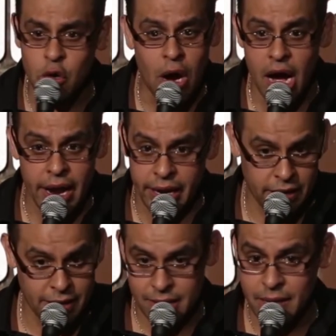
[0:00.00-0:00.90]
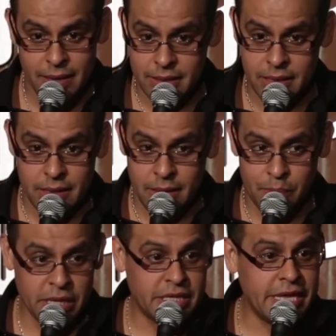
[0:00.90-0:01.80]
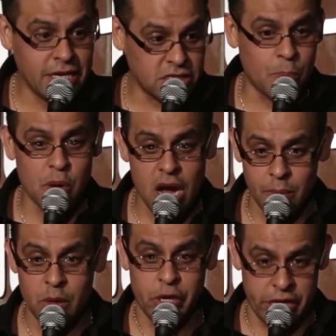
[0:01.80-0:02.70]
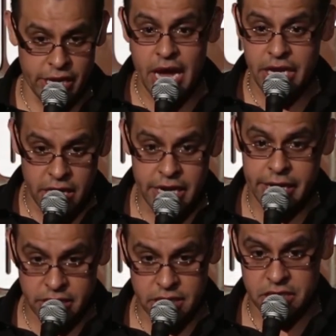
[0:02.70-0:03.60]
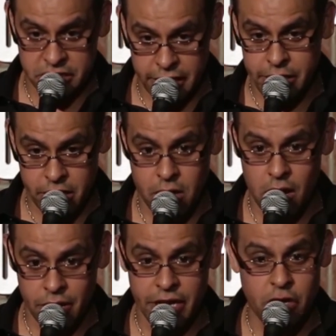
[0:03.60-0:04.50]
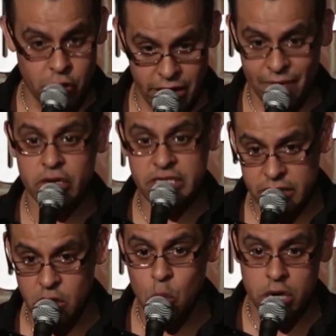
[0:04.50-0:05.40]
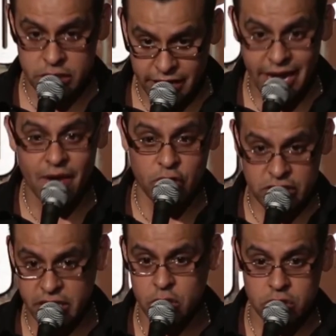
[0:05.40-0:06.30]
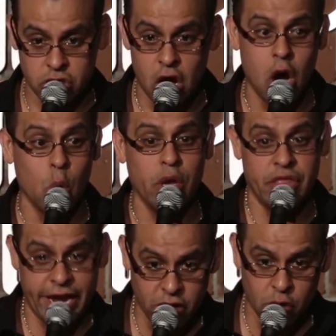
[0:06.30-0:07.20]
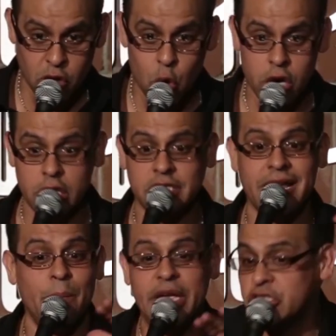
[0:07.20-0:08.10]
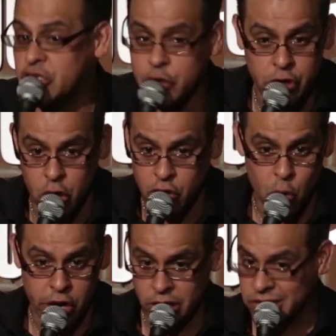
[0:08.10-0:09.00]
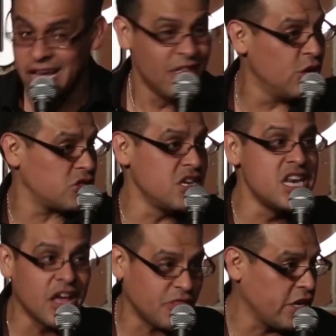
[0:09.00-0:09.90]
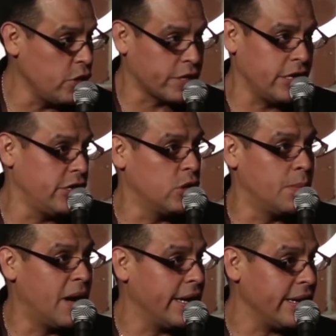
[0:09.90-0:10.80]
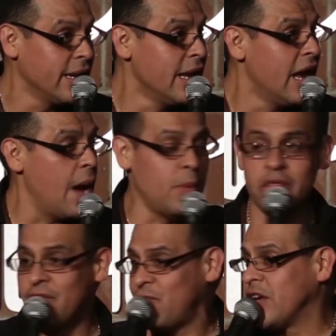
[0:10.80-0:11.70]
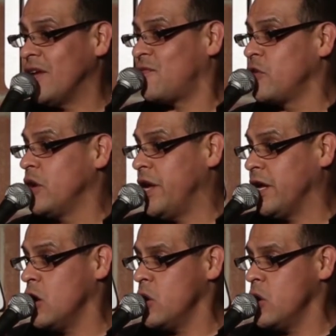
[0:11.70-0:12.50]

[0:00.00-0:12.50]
do I. But that's the problem when you got young kids in the seat of your car that know every single word to every single song. When they know the words, that means you know the words. There's nothing you can do about it. I'm on the freaking freeway